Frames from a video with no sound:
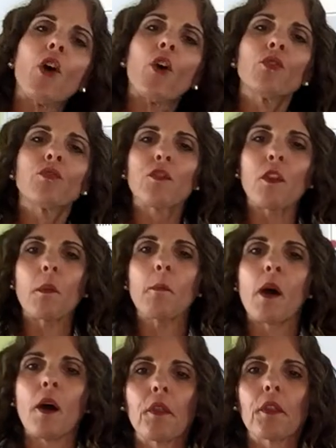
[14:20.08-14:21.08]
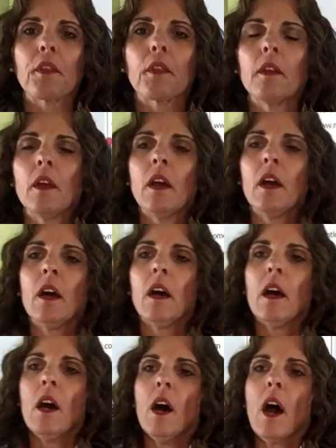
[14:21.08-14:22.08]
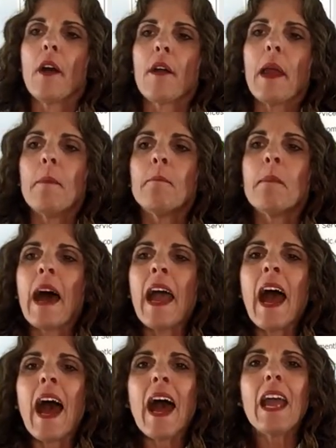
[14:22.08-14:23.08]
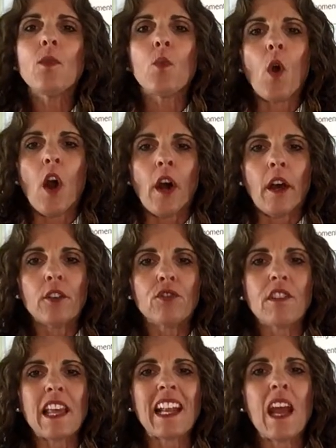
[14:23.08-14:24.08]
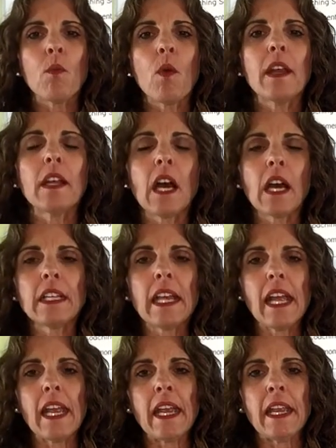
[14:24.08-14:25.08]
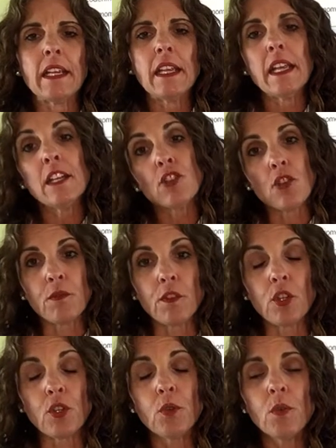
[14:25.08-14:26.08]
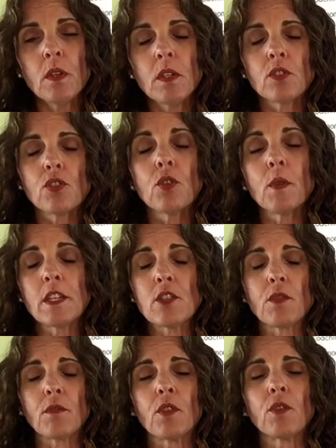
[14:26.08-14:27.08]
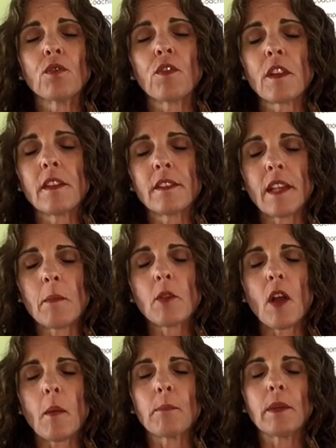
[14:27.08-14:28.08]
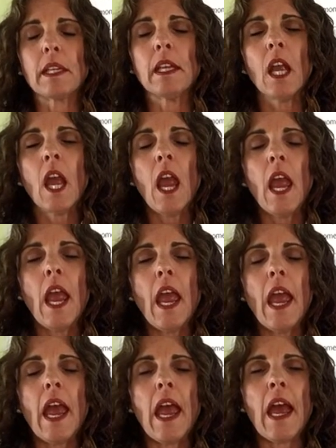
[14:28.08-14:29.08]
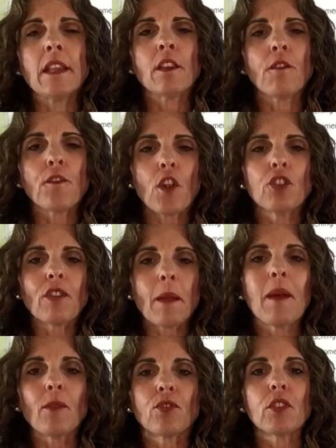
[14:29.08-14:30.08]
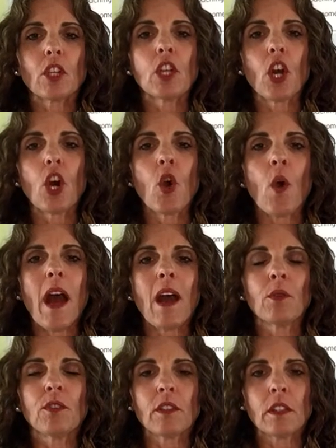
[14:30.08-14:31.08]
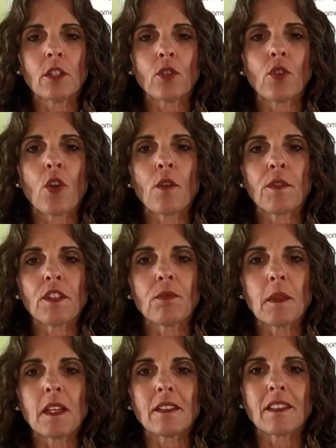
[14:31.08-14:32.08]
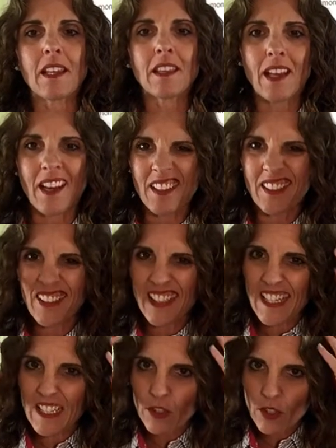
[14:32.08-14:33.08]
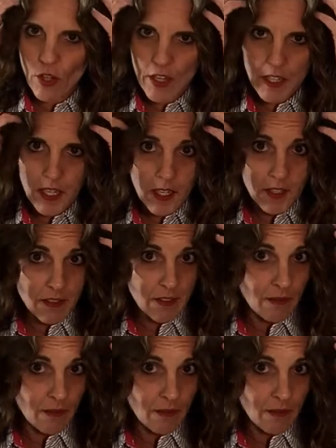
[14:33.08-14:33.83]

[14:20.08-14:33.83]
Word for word: lows for the month. All right, my high was that I went on a interview, two interviews for the same company. And the first time I was going to go, I was a little nervous because I thought, yeah, you know, I got,